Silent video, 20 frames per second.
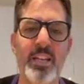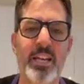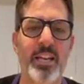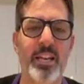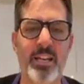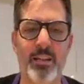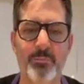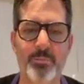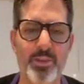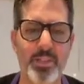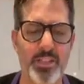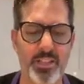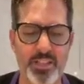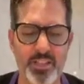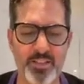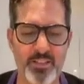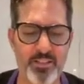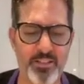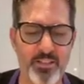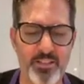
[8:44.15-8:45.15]
and I put a
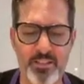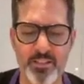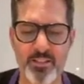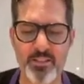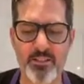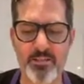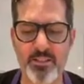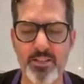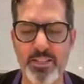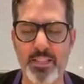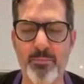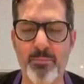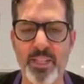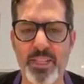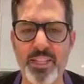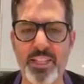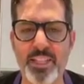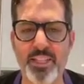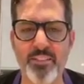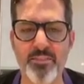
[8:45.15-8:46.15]
little
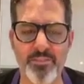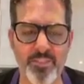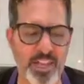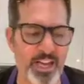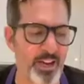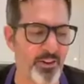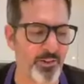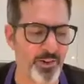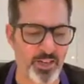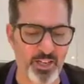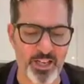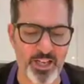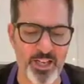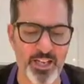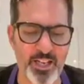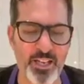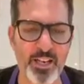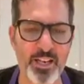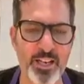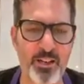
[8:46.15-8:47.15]
semolina flour on
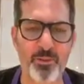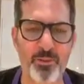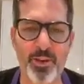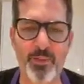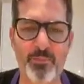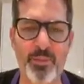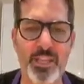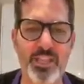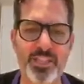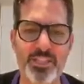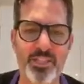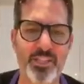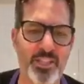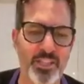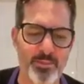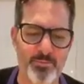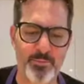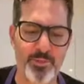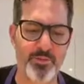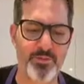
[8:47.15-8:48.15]
it, and I want to make sure that
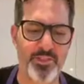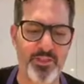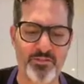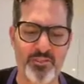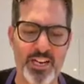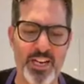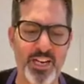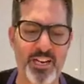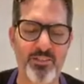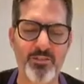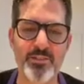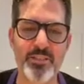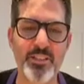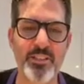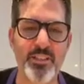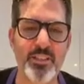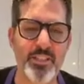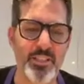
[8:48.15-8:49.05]
it moves around